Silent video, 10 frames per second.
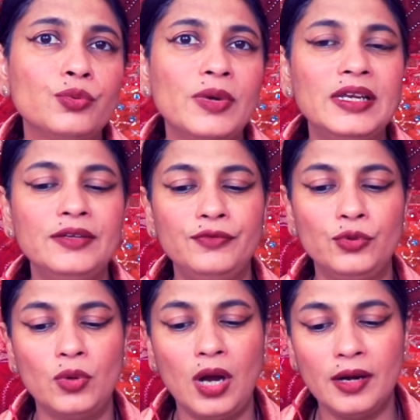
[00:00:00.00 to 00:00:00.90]
well if
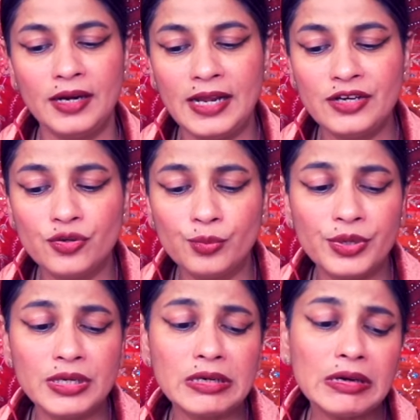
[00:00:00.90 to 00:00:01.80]
you are an
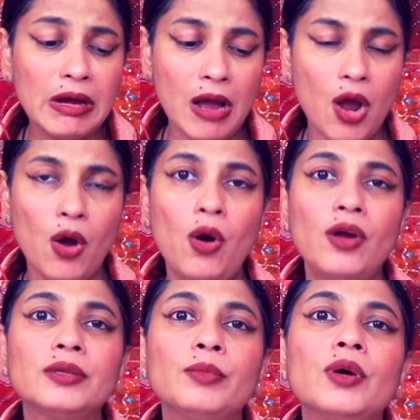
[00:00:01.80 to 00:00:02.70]
entrepreneur
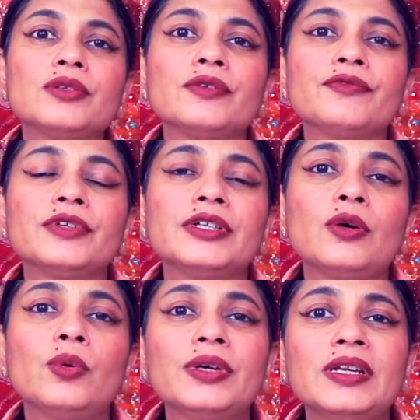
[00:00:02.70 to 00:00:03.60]
or the boss of an
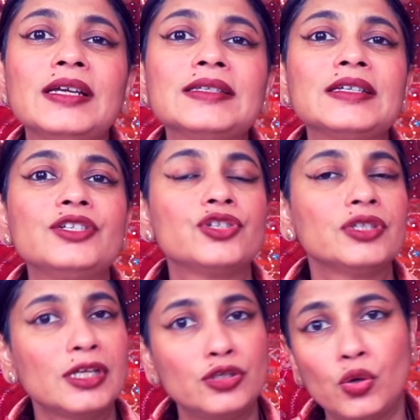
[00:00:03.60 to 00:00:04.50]

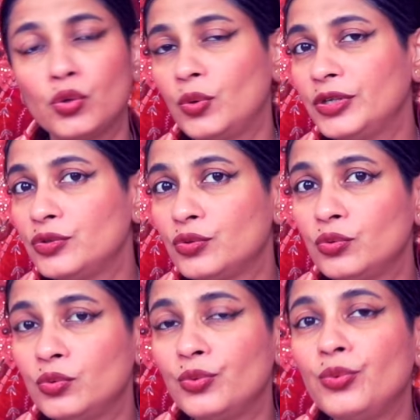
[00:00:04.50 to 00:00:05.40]
organization, then you're going
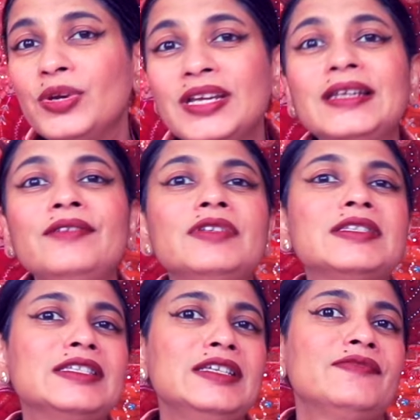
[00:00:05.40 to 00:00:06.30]
to really
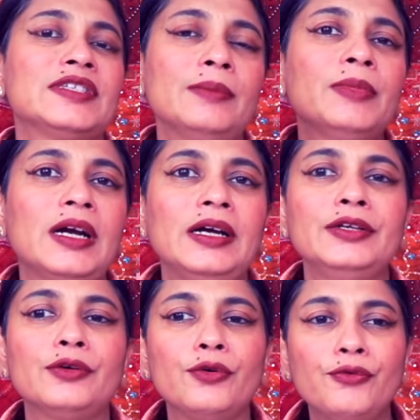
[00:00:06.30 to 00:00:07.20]
receive some
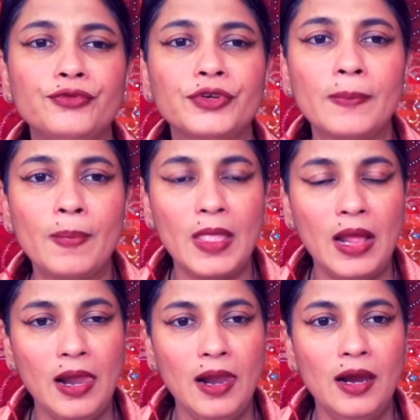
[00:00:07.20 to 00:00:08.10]
kind of
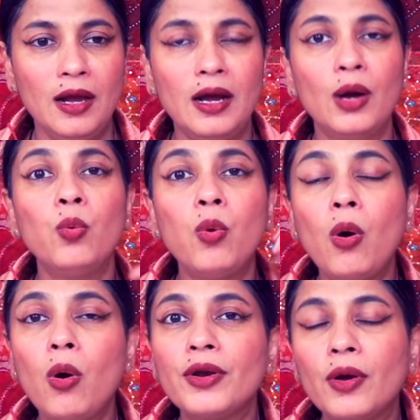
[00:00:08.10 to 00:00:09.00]

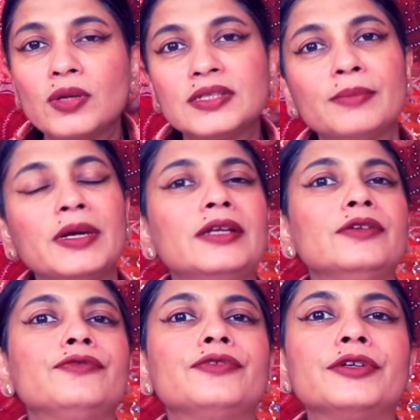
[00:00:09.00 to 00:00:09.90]
award or some kind
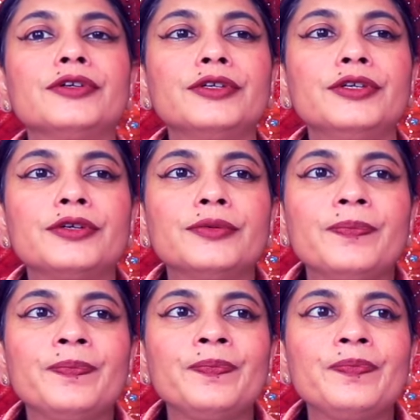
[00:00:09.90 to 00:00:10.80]

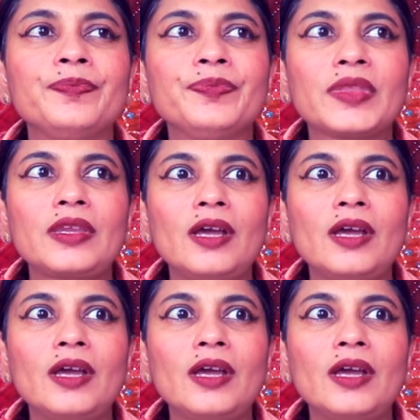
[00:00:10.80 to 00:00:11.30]
of